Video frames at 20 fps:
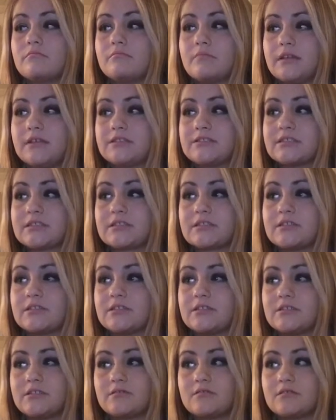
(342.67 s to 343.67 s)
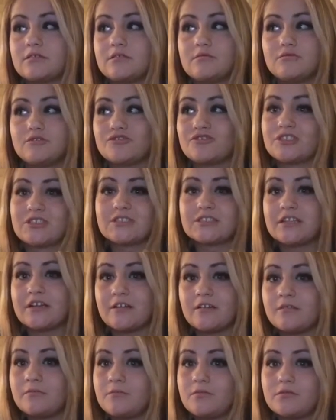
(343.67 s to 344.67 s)
basically it was just
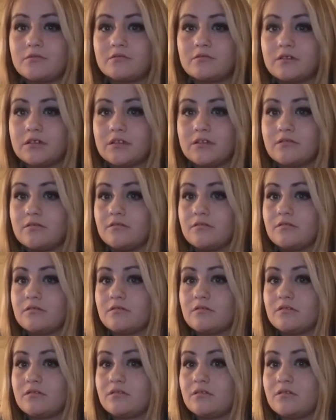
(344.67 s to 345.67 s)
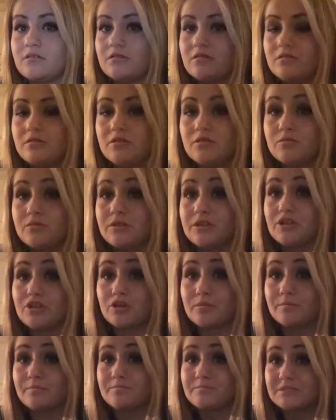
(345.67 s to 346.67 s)
terrible. Like
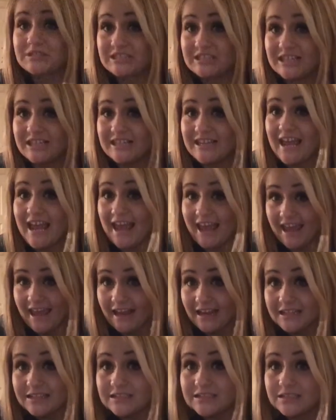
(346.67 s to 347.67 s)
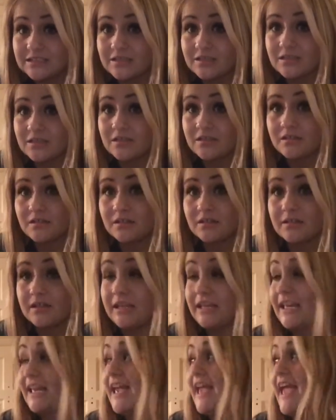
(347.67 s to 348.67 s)
your skin ached.
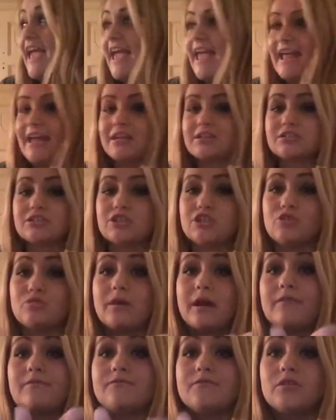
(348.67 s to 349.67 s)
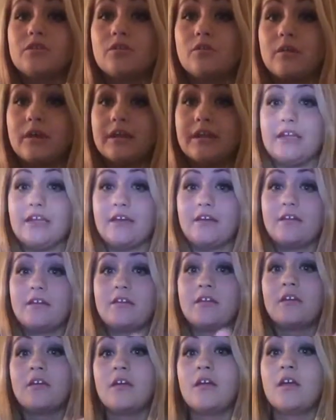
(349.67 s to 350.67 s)
Like it ached and you have no idea.
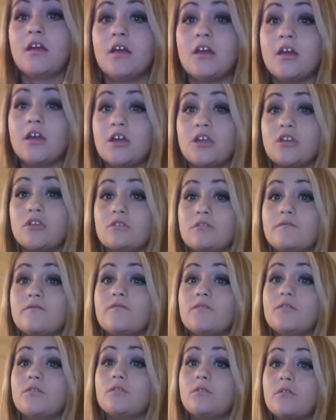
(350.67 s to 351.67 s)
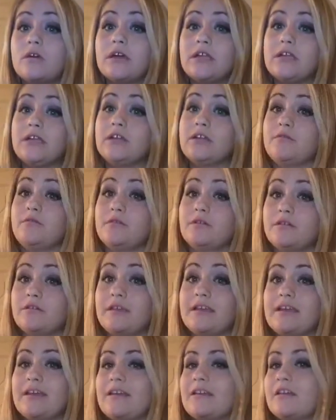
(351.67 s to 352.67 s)
You have no idea what,
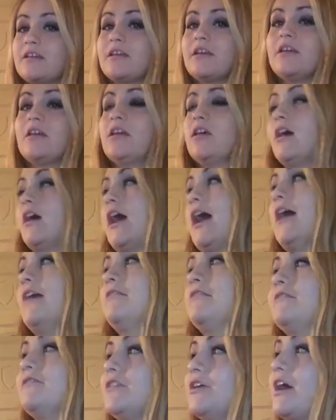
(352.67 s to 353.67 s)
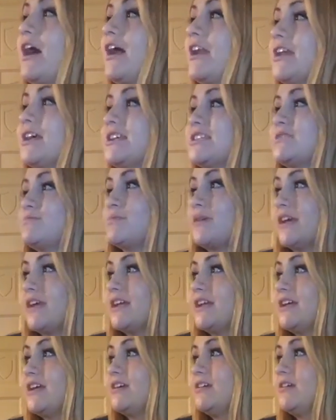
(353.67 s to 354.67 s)
like, I don't even know how to
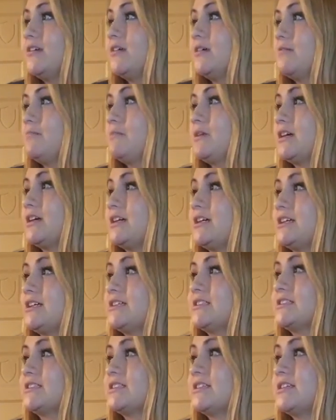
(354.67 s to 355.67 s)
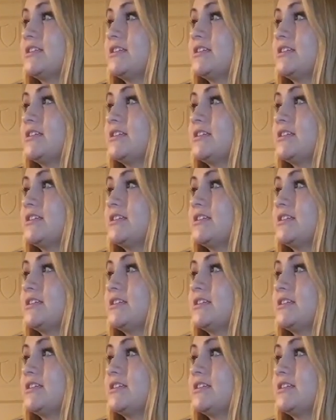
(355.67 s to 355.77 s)
explain it, because